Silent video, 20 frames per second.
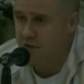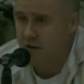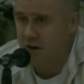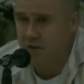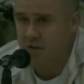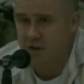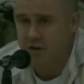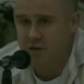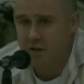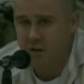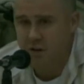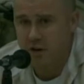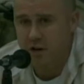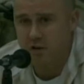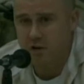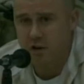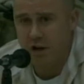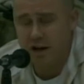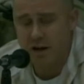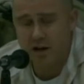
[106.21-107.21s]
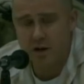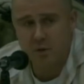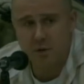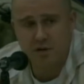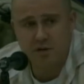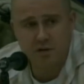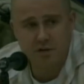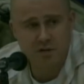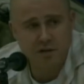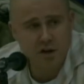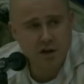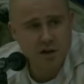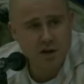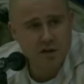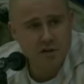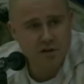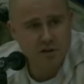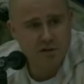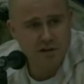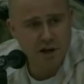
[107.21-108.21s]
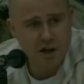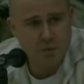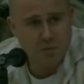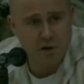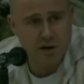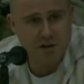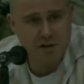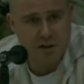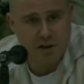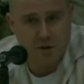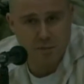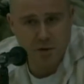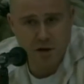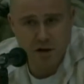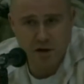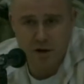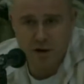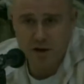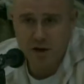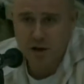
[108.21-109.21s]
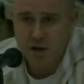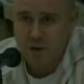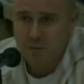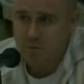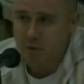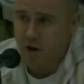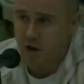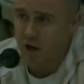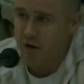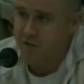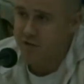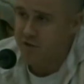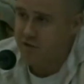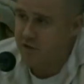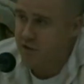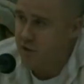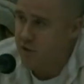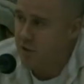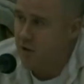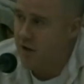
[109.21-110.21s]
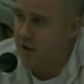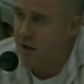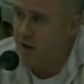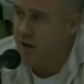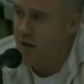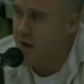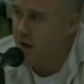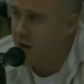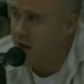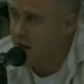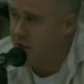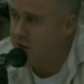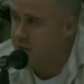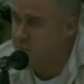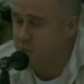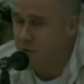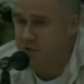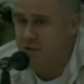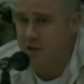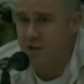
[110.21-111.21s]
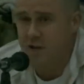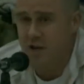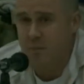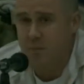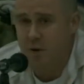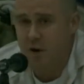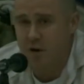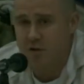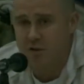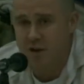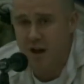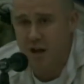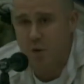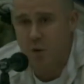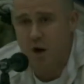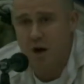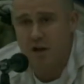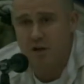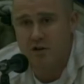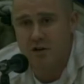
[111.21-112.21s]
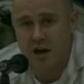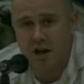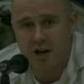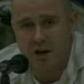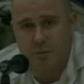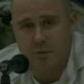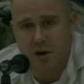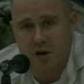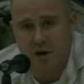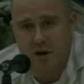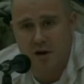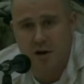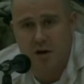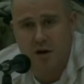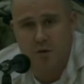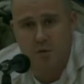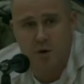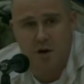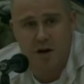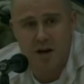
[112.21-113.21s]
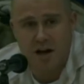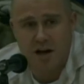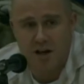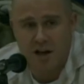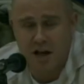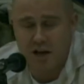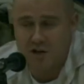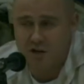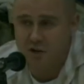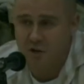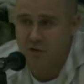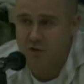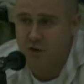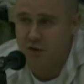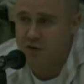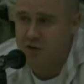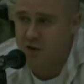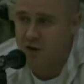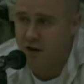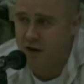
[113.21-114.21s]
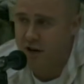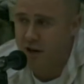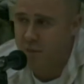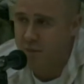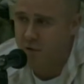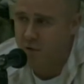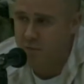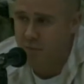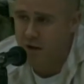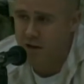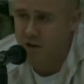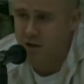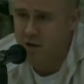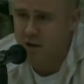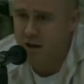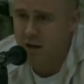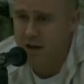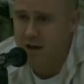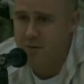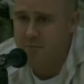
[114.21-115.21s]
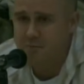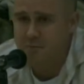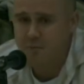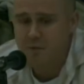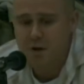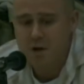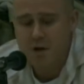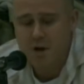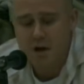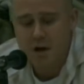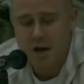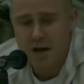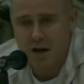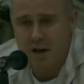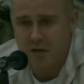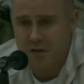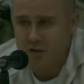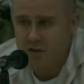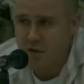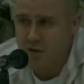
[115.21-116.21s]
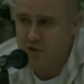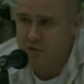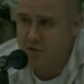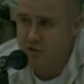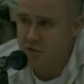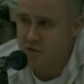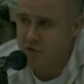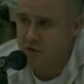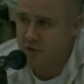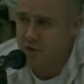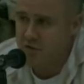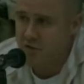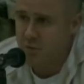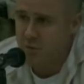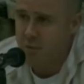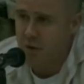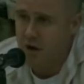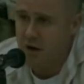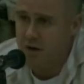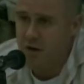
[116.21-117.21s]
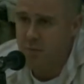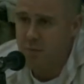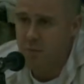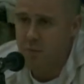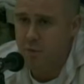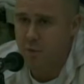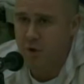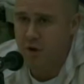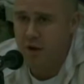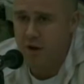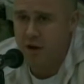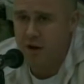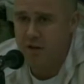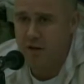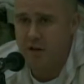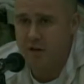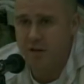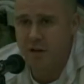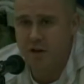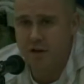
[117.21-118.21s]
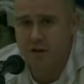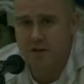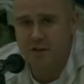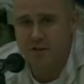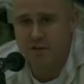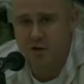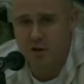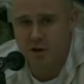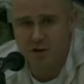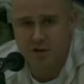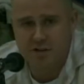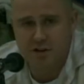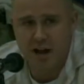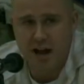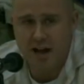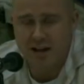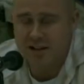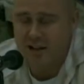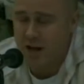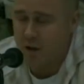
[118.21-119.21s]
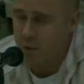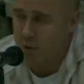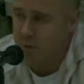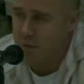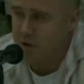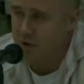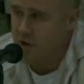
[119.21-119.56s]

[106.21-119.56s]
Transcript: and I think they're interrelated, which is to celebrate the community, but also to explicitly oppose Gateway and talk about what an ecological future in our neighborhood might look like. And I think those two things are bound up with one another. And the sort of tagline we've been